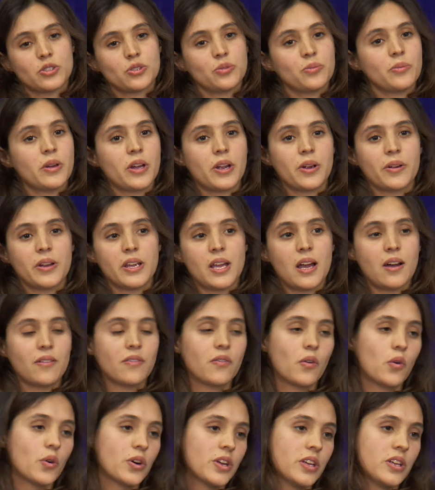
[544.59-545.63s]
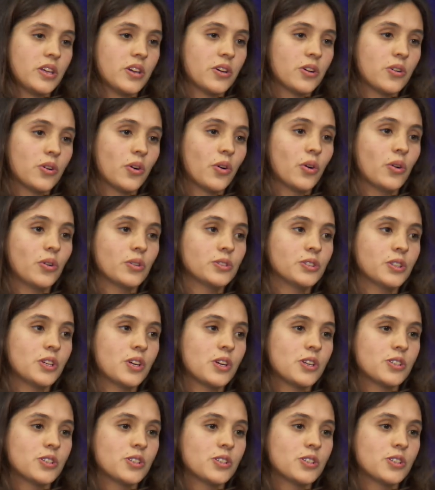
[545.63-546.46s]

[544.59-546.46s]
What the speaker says: marry a 40-year-old